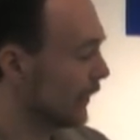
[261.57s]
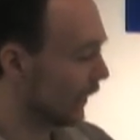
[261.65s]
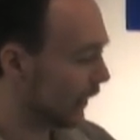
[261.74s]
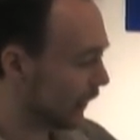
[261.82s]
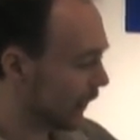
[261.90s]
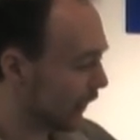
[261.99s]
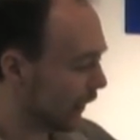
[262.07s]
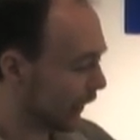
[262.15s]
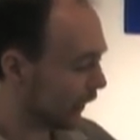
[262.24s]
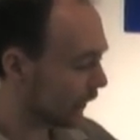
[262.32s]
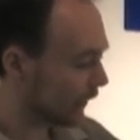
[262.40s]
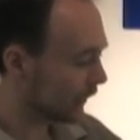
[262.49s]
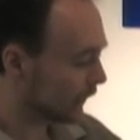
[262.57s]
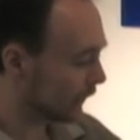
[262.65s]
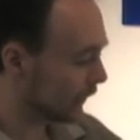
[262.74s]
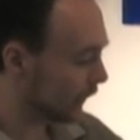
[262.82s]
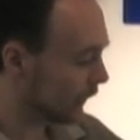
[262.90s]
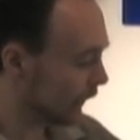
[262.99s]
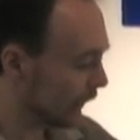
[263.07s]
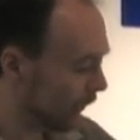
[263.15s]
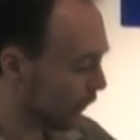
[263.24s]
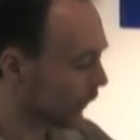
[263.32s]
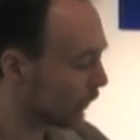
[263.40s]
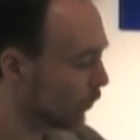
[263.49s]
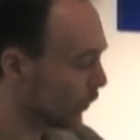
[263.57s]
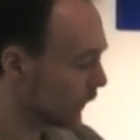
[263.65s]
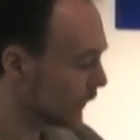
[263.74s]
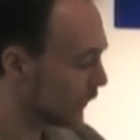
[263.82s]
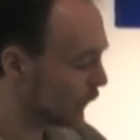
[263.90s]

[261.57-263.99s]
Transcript: and I think the linear quality,